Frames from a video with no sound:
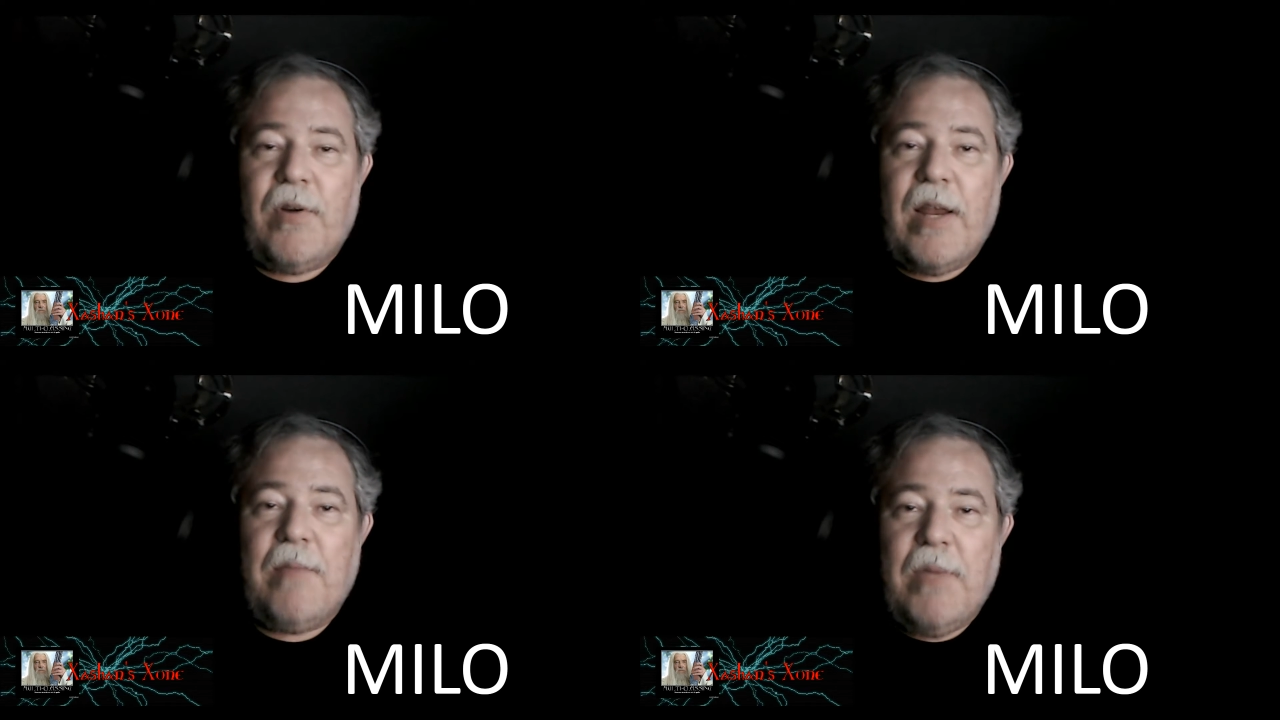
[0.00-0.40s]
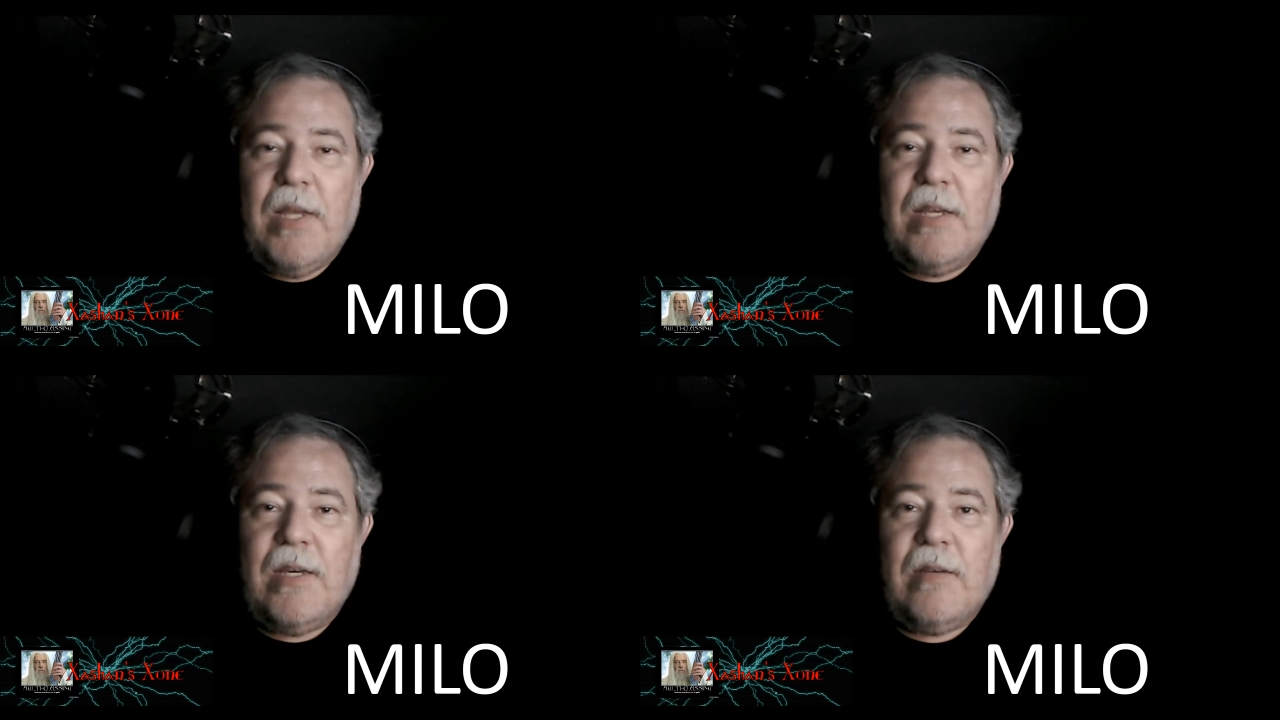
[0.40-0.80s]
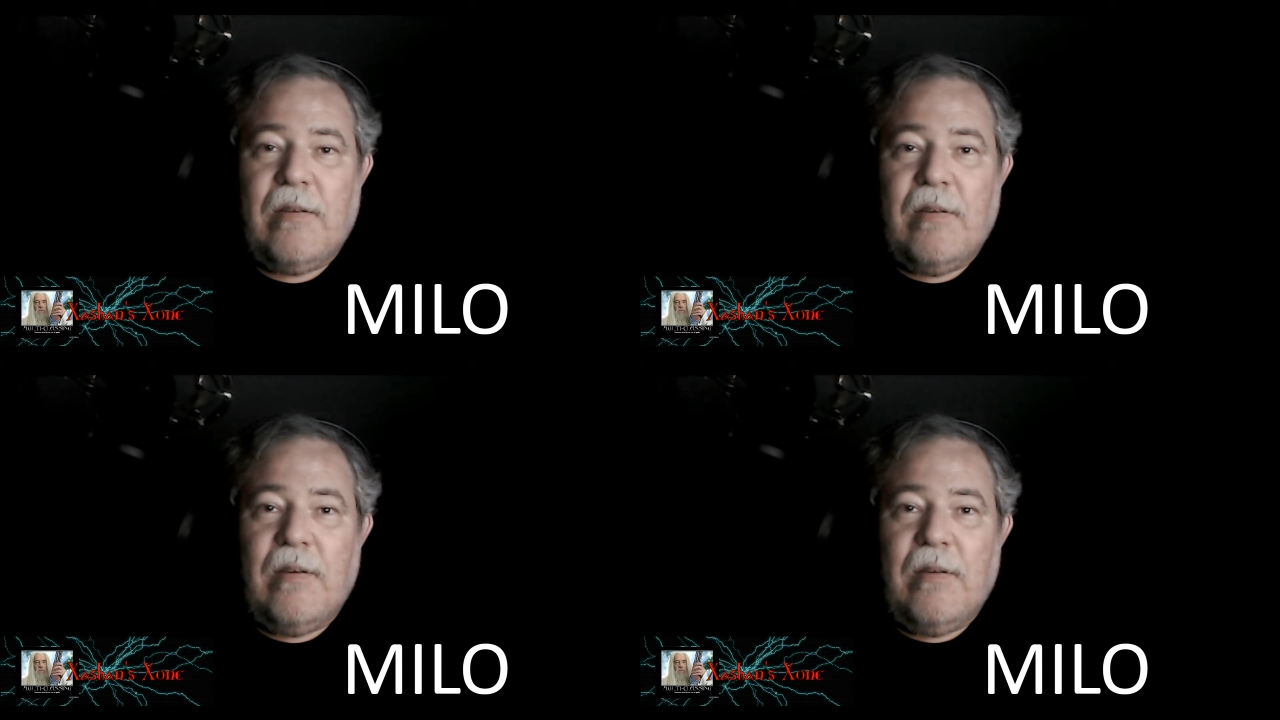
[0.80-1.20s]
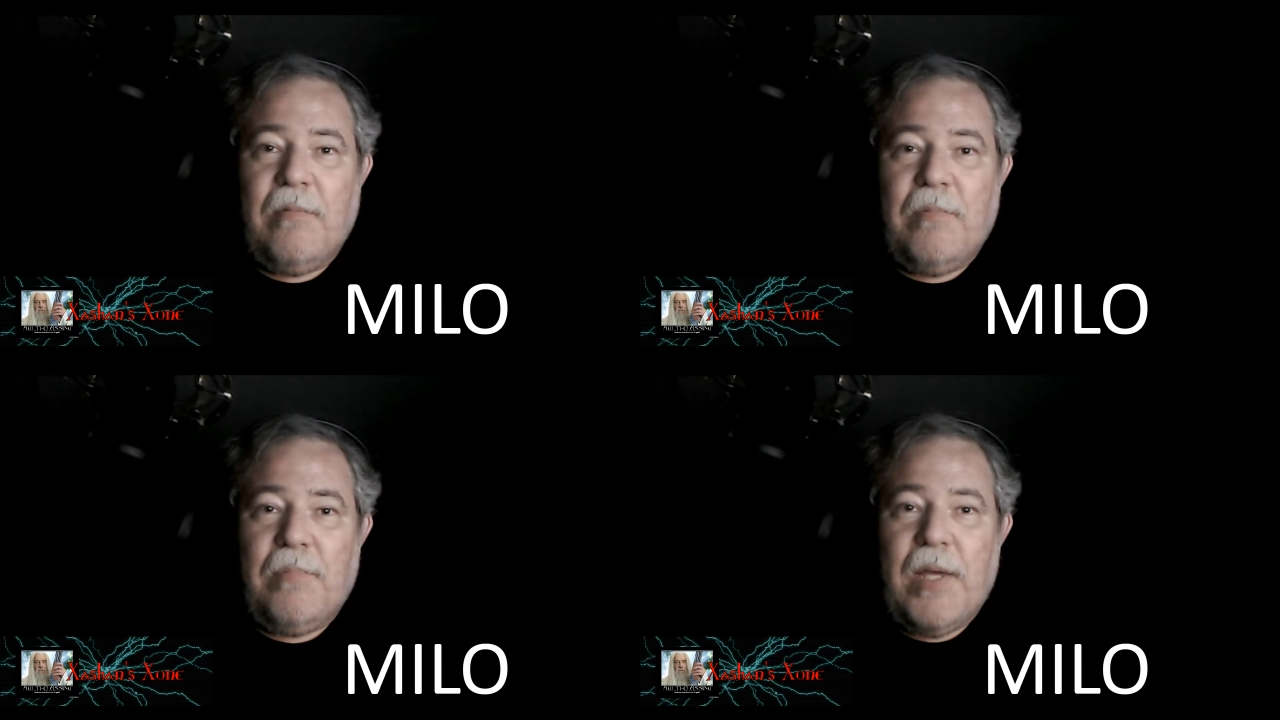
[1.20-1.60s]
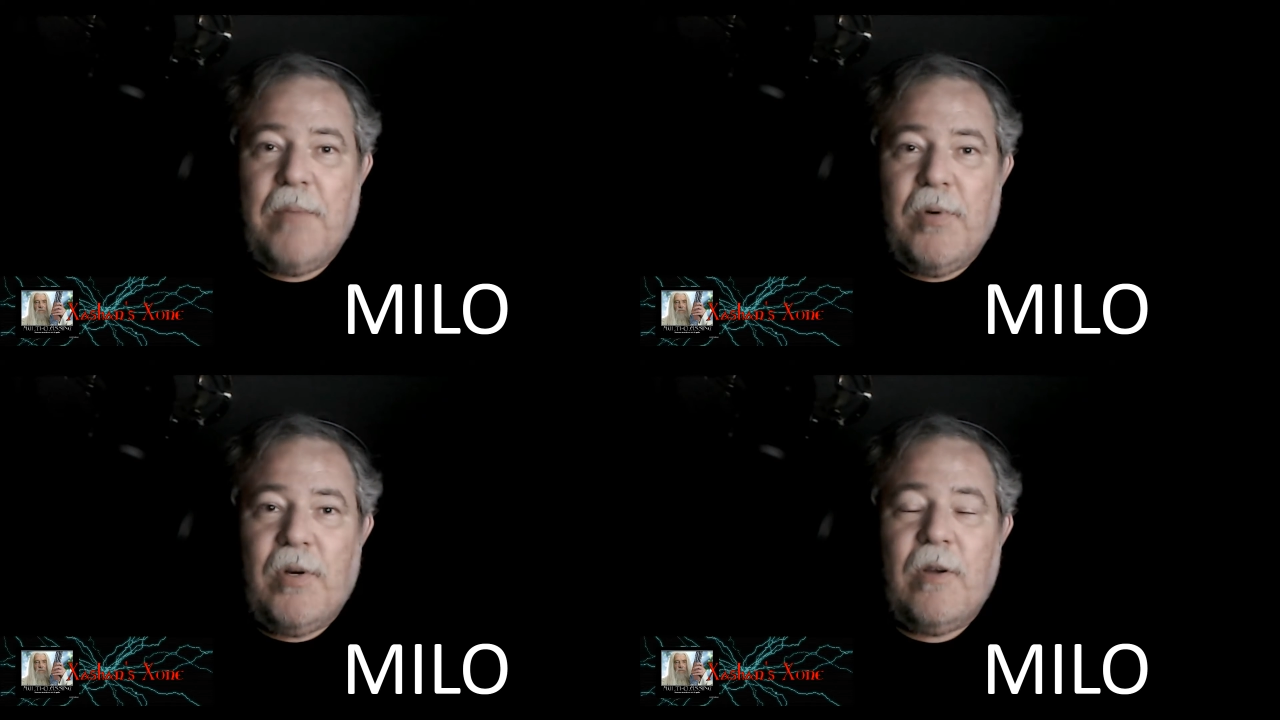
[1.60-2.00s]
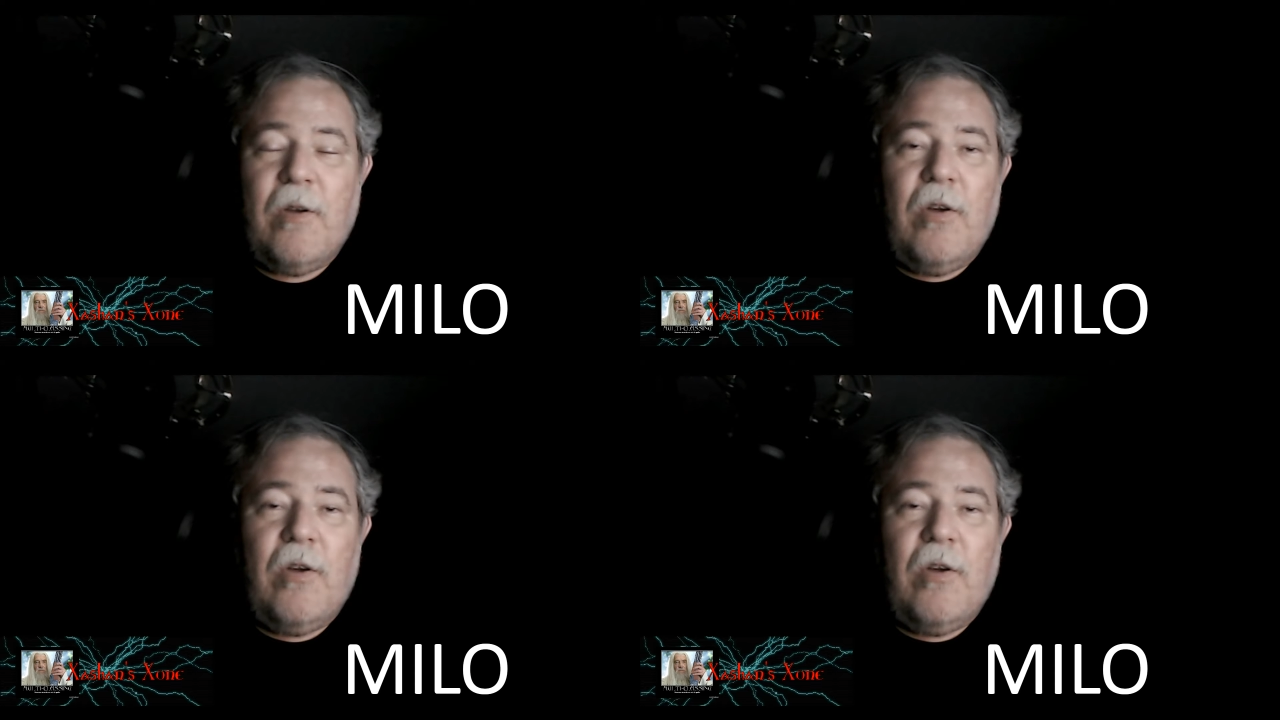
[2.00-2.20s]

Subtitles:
media playbook,